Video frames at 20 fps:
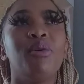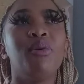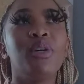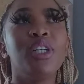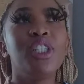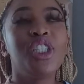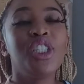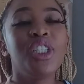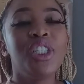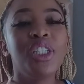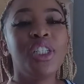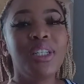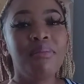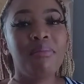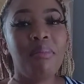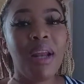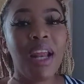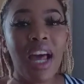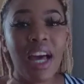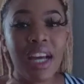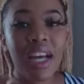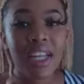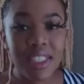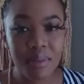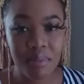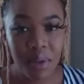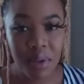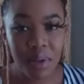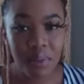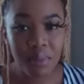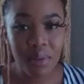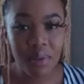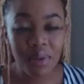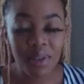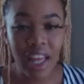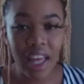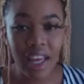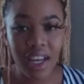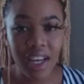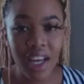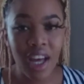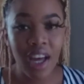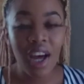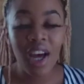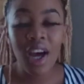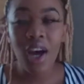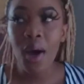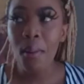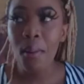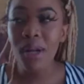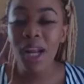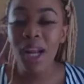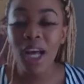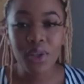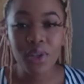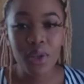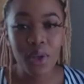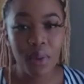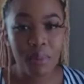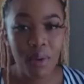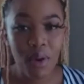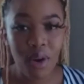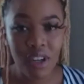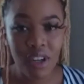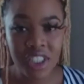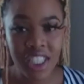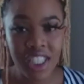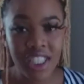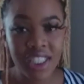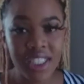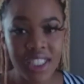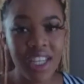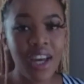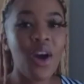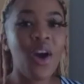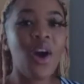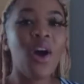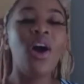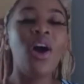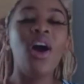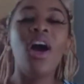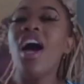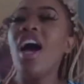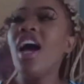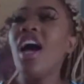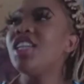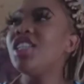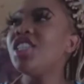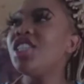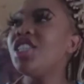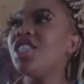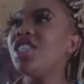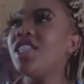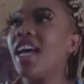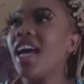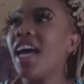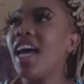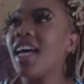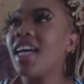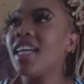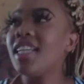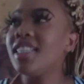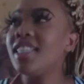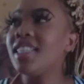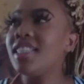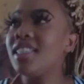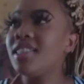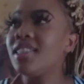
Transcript: where she plugs people, like plug your project. She had